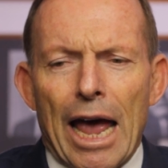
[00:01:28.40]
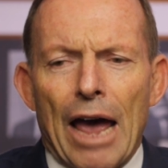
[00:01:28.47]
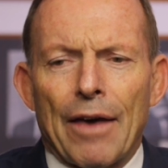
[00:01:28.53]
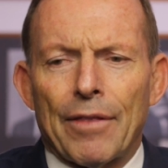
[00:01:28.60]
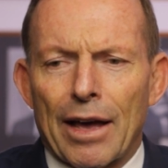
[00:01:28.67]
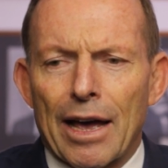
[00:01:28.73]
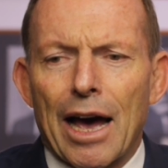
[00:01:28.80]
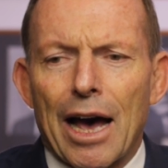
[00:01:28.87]

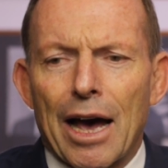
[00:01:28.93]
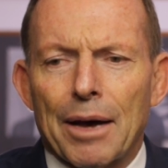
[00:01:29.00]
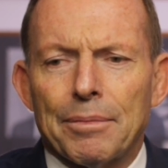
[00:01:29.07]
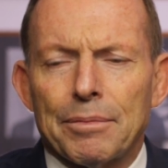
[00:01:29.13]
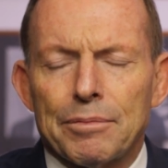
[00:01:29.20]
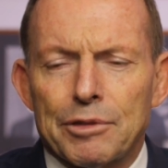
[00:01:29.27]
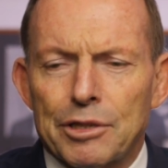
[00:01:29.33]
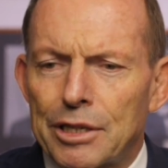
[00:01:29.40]
and they are
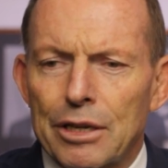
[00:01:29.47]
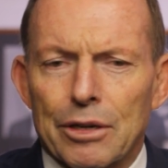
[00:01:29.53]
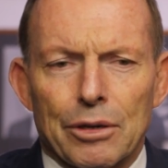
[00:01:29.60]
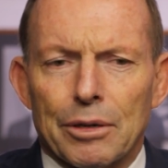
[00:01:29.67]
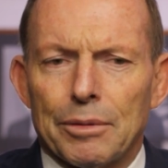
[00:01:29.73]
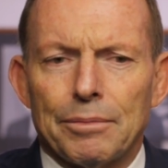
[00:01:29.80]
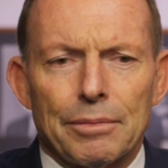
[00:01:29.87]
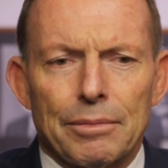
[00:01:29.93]

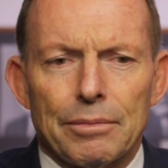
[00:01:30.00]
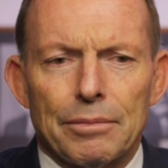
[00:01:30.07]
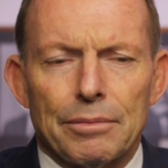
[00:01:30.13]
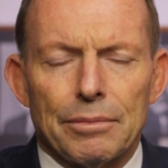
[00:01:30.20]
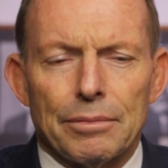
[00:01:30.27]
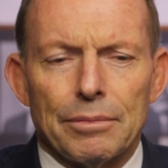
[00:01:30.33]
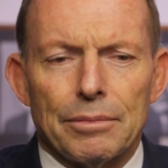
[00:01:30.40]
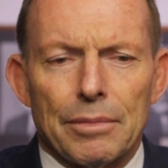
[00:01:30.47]
still
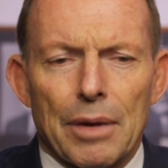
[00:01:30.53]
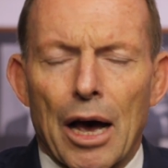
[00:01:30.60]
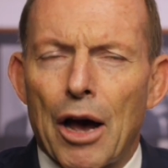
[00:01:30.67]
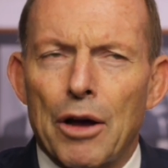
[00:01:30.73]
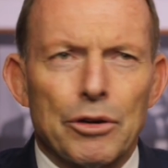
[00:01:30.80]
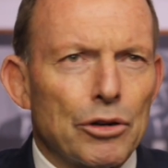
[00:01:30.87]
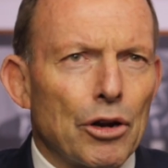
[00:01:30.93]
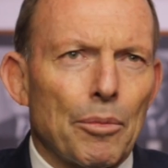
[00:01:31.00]

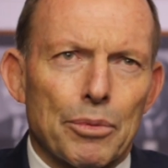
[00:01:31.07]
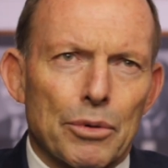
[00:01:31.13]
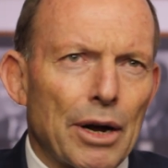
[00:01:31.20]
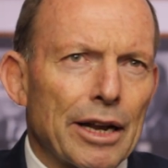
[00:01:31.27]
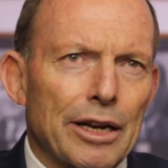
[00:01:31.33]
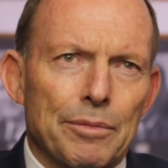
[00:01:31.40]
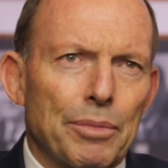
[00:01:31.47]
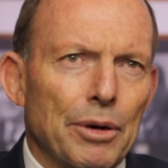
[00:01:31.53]
owned and
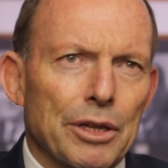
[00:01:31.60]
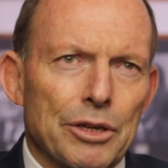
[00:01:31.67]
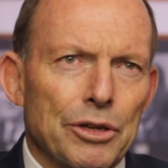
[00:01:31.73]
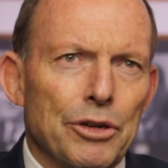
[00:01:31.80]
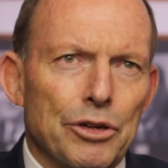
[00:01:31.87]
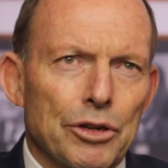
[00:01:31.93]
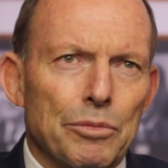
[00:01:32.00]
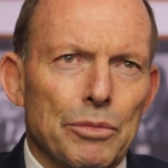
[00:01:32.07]
operated by the
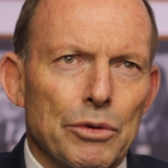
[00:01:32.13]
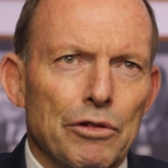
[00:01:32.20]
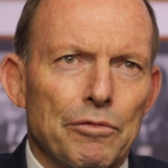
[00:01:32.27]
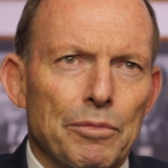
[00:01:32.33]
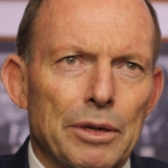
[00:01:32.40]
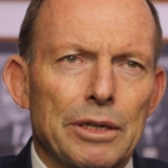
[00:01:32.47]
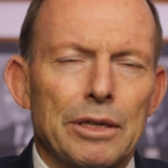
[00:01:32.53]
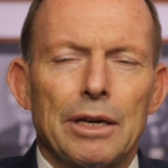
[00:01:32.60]
union
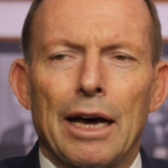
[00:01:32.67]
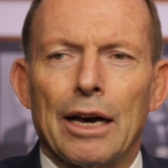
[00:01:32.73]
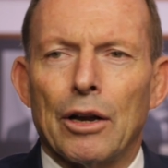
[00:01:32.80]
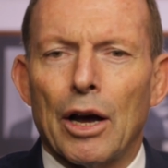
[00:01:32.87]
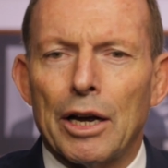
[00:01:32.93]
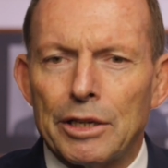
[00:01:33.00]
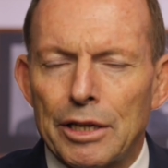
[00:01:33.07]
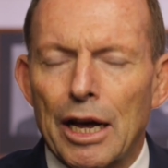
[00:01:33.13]
movement, and
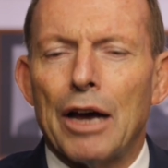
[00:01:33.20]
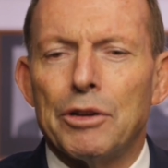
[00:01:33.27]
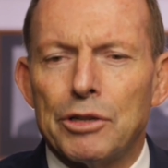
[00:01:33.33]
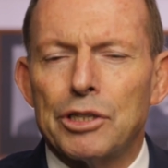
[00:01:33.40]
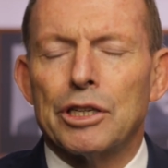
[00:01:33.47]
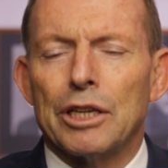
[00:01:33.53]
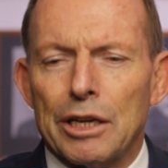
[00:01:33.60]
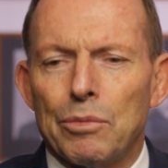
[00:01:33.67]
I don't
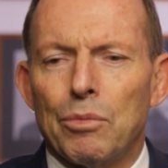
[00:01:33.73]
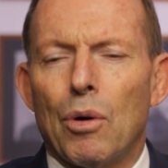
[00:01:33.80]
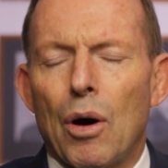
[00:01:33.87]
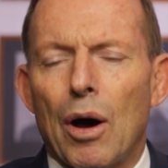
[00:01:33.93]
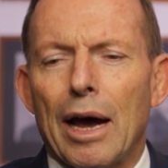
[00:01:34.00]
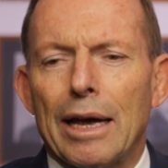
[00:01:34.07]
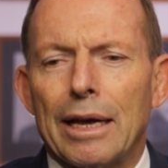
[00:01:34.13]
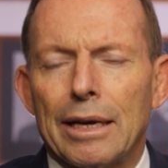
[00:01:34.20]
see
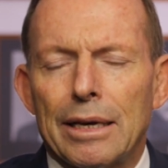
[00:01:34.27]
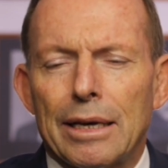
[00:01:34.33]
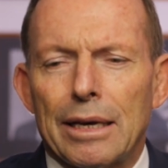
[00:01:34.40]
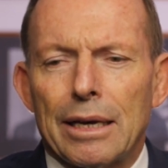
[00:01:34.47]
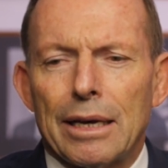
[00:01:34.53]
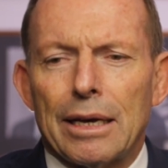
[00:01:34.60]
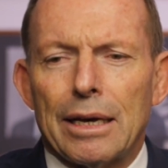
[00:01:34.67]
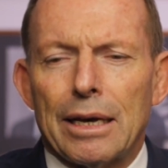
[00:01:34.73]
why
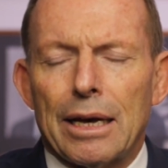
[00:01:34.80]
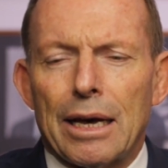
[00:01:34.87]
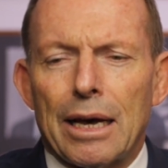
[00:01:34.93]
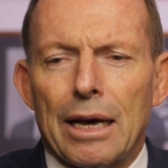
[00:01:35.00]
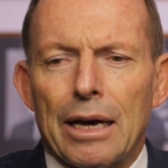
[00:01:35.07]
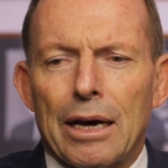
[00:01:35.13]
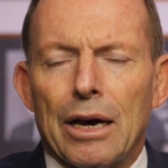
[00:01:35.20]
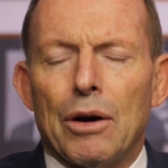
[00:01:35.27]

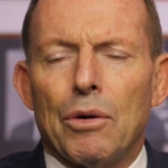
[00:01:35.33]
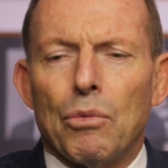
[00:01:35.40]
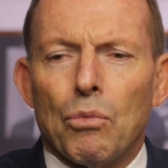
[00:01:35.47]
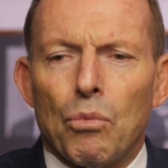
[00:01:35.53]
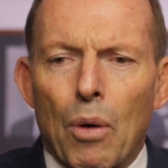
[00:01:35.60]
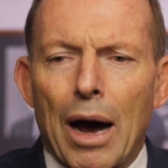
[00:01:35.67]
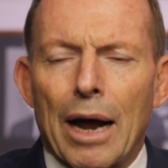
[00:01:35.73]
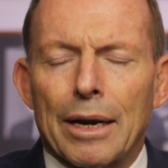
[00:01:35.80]

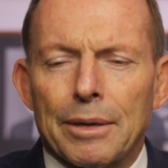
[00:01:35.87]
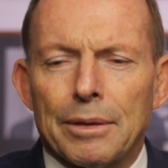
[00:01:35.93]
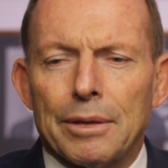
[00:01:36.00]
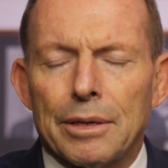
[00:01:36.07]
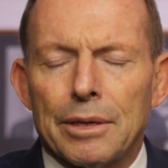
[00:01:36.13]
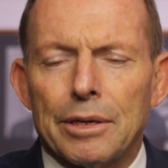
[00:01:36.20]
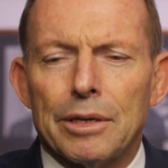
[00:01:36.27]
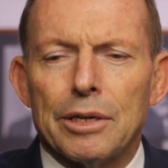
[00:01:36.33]
one
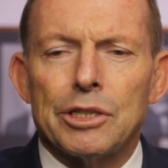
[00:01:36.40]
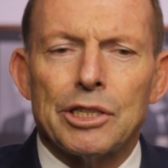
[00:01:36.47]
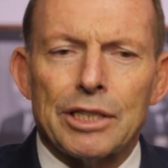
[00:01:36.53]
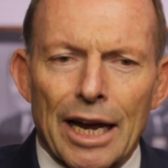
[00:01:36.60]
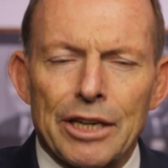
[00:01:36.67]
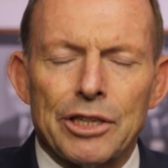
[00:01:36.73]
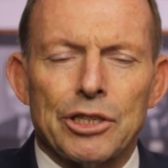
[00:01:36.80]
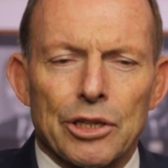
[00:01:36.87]

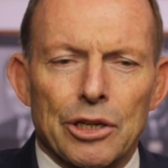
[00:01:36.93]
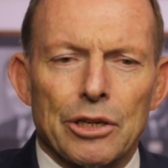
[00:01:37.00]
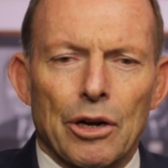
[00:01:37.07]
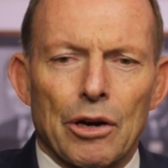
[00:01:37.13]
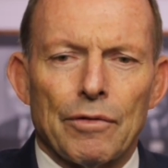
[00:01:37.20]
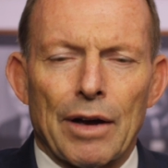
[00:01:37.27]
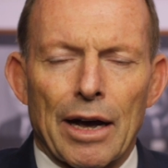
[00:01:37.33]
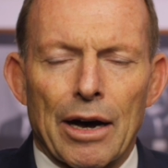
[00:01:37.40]
section
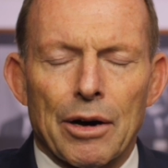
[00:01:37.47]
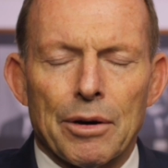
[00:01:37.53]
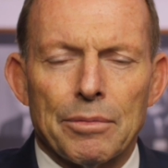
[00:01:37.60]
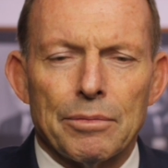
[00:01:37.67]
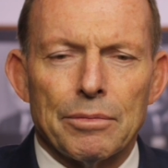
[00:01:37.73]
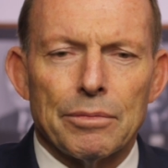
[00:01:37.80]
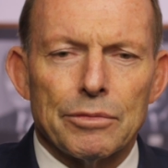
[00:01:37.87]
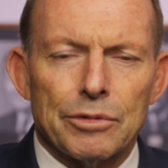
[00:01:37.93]
of our
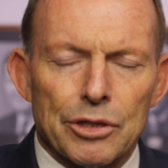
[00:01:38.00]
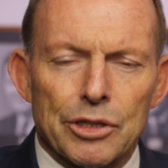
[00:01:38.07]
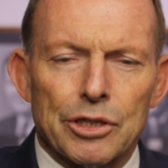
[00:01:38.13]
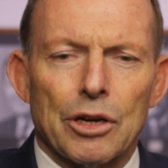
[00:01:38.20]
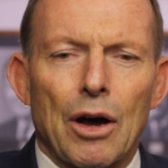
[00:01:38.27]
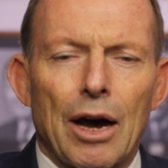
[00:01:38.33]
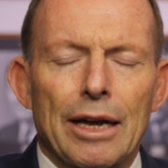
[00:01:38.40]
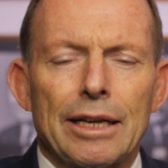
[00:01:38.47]

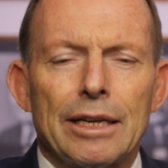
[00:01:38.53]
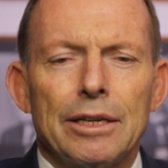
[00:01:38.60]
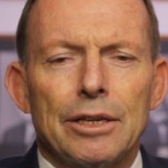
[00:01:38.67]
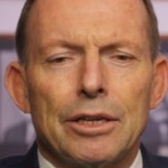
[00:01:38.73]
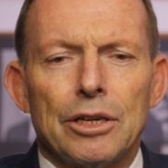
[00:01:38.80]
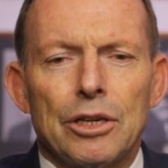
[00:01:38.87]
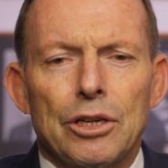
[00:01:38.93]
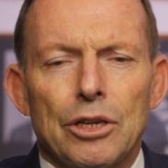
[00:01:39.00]
society
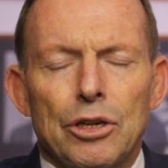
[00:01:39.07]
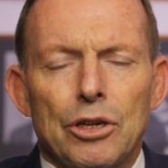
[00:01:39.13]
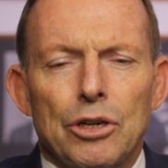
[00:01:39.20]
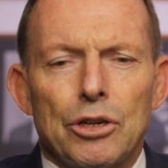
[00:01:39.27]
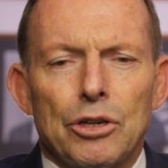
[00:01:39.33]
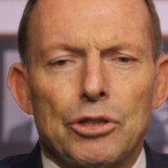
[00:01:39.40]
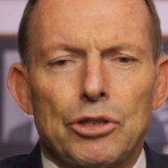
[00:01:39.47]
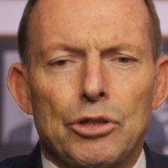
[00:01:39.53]

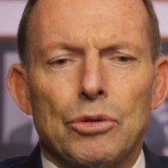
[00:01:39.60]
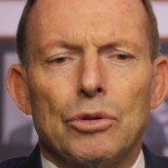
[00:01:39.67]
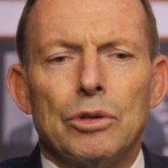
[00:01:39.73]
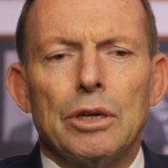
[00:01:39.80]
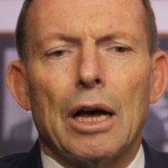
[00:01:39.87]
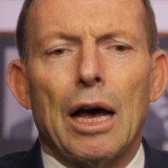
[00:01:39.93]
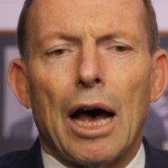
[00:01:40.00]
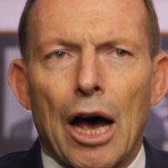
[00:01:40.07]

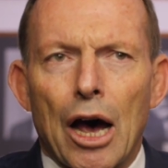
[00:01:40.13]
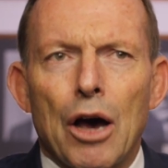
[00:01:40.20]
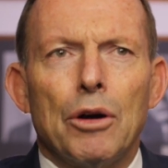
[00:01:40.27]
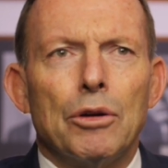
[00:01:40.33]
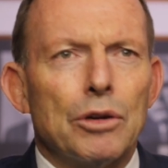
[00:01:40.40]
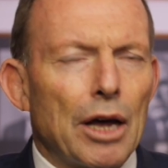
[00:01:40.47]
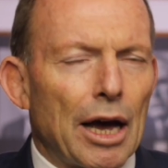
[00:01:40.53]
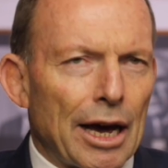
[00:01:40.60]
should
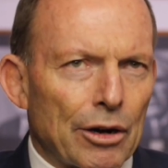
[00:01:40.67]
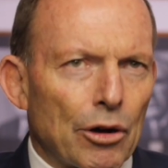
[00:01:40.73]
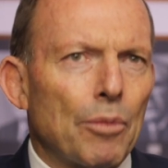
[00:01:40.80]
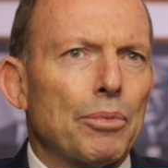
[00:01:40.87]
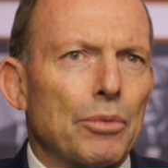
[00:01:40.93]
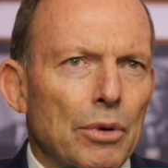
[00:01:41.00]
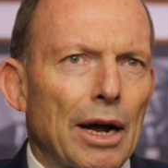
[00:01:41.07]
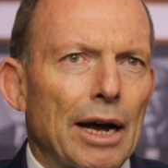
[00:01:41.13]
own and
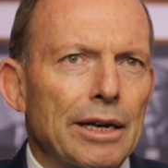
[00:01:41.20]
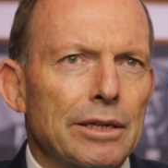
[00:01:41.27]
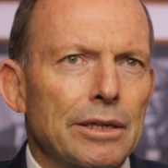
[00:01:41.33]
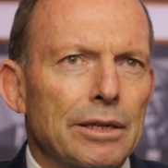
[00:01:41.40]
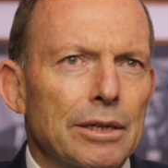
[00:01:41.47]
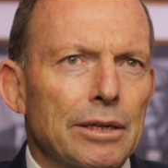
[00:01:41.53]
operate